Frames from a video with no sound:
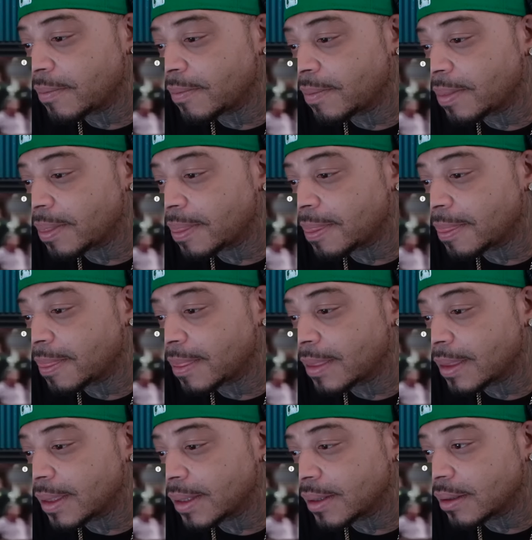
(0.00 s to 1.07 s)

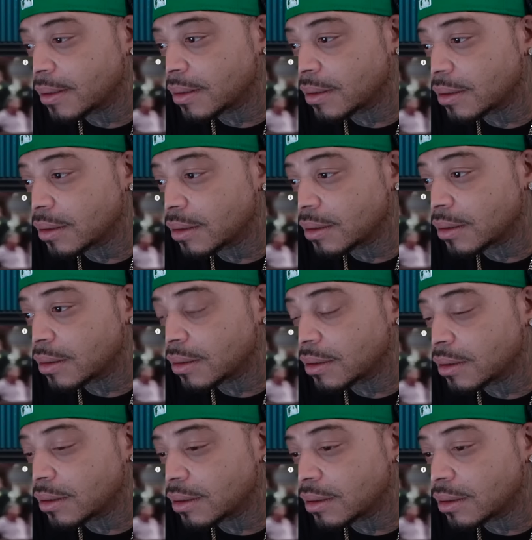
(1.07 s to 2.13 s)

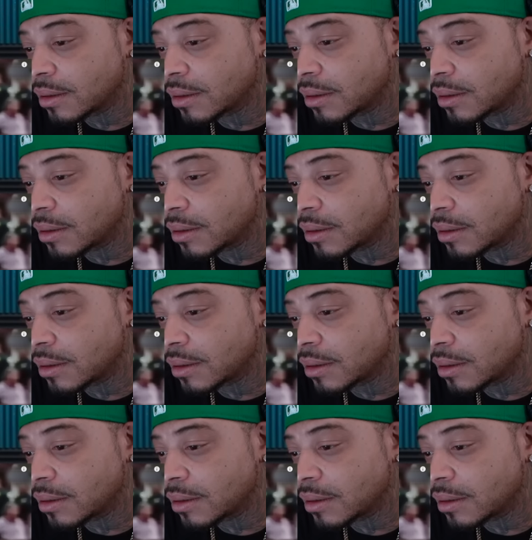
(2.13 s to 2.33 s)
(no one is talking)